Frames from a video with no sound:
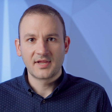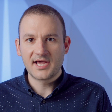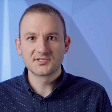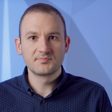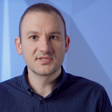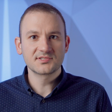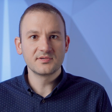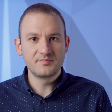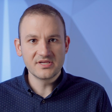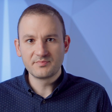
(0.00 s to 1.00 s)
Hence, Mr.
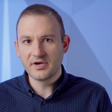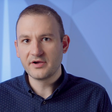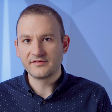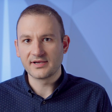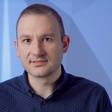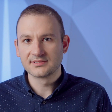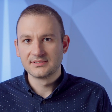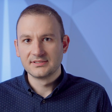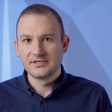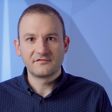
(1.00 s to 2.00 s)
Be Perfect
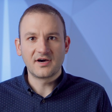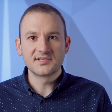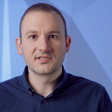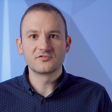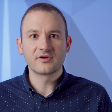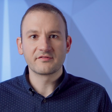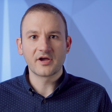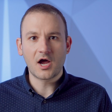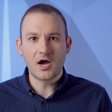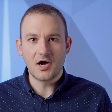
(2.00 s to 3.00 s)
finds it rather
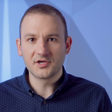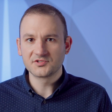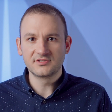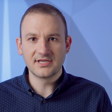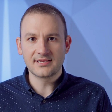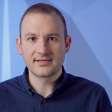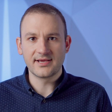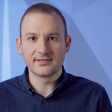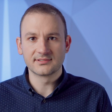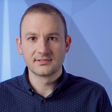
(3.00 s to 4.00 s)
hard to
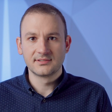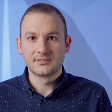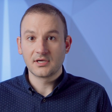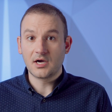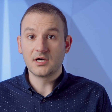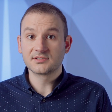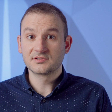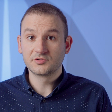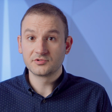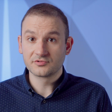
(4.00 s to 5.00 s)
delegate, hard
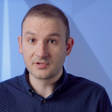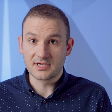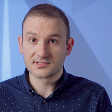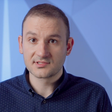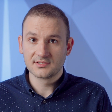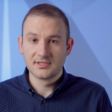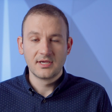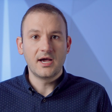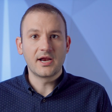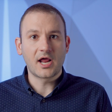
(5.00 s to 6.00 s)
to trust,
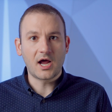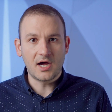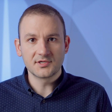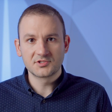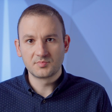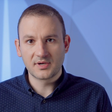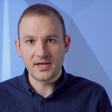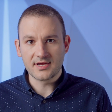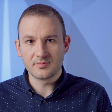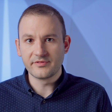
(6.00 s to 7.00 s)
and hard to
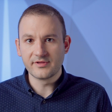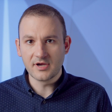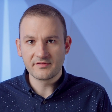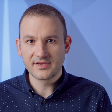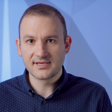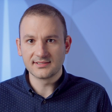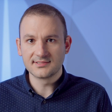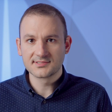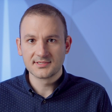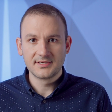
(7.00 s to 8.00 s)
play with the other
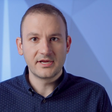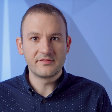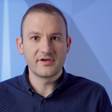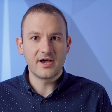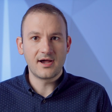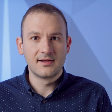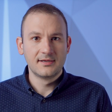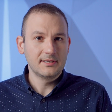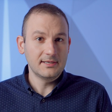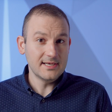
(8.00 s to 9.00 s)
kids in their
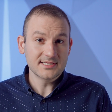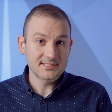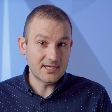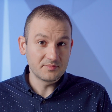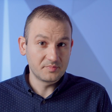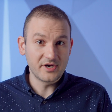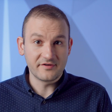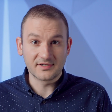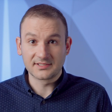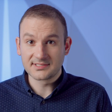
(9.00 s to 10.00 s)
less than
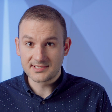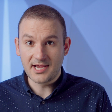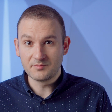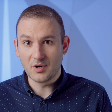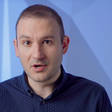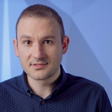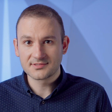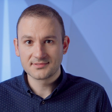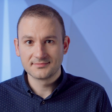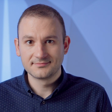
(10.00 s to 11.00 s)
perfect
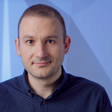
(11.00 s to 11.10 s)
sandbox.